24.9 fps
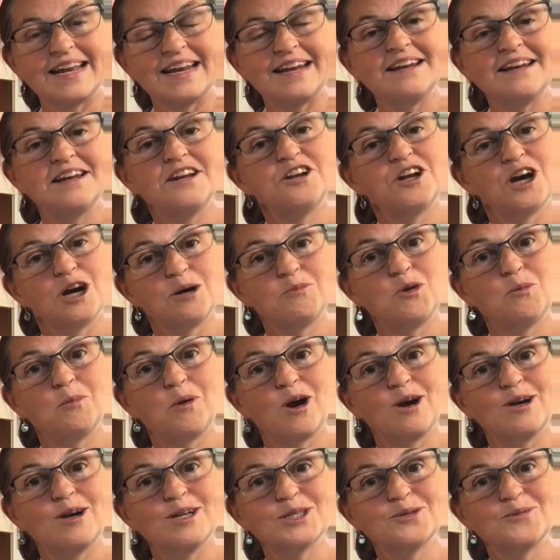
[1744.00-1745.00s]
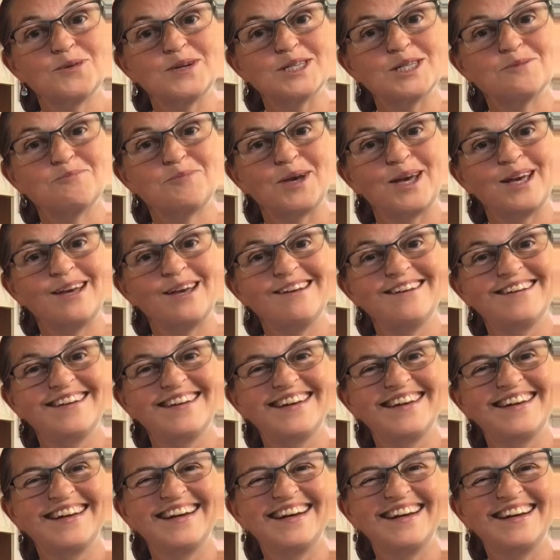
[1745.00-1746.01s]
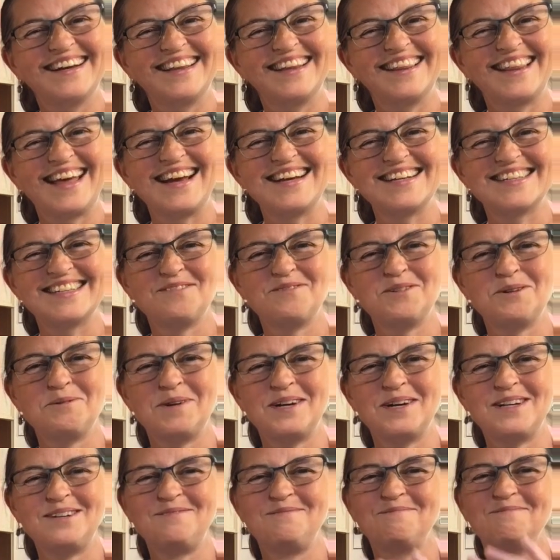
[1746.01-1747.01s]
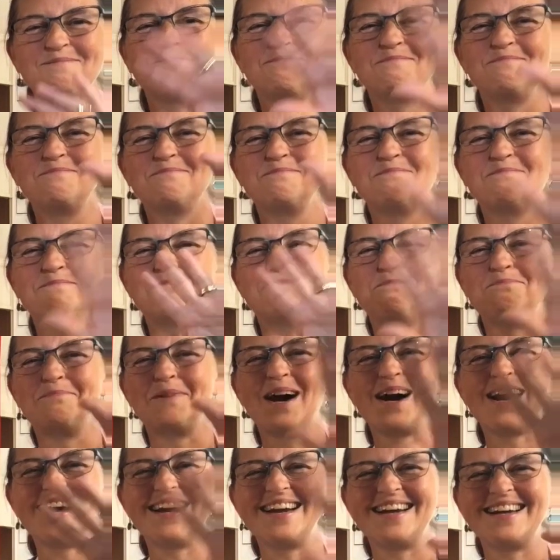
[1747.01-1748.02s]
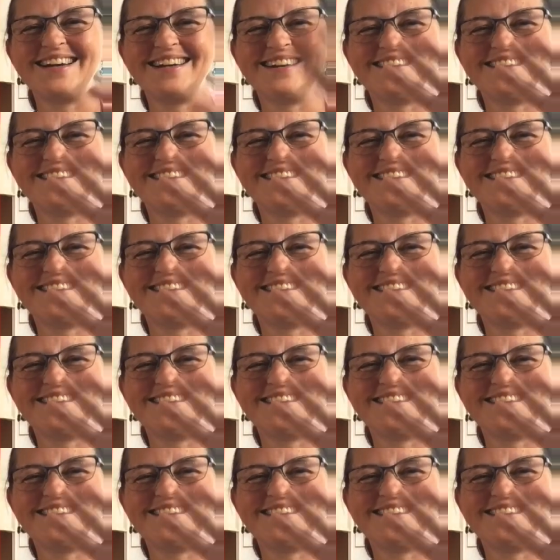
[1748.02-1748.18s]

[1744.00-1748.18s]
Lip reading: Nanaimo Bars recipe. Thanks everyone. Bye.